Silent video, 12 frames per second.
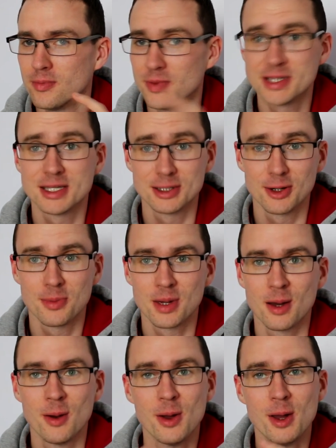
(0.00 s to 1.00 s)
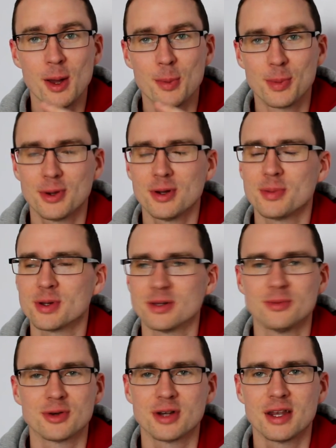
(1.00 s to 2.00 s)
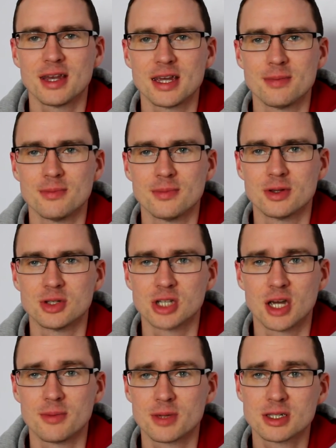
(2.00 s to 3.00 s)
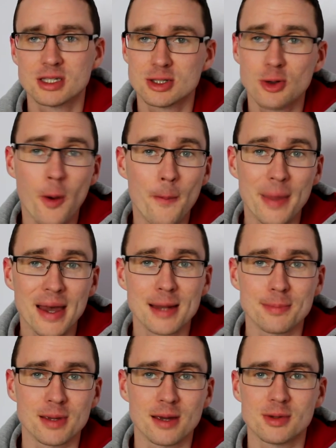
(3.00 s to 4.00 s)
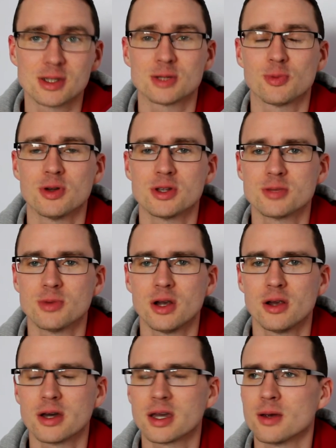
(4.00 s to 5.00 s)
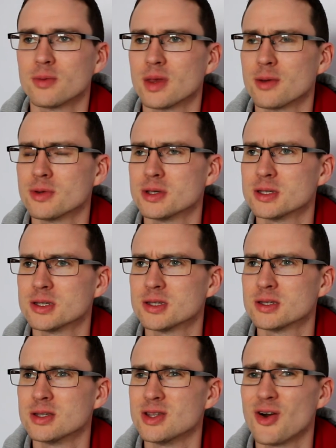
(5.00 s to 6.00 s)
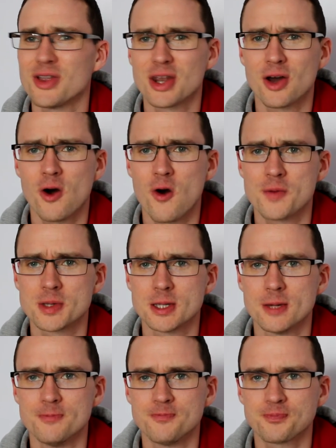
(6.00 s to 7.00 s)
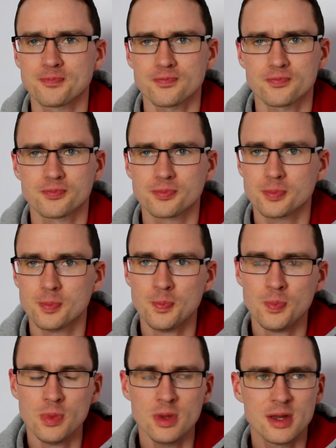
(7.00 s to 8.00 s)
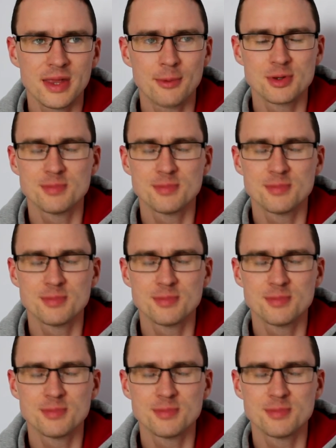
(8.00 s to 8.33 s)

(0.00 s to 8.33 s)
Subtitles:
This is a lot better. purely because I'm not going to name and shame, because it's not a bad beer, but it just weren't to my liking. It was 9.5%. And that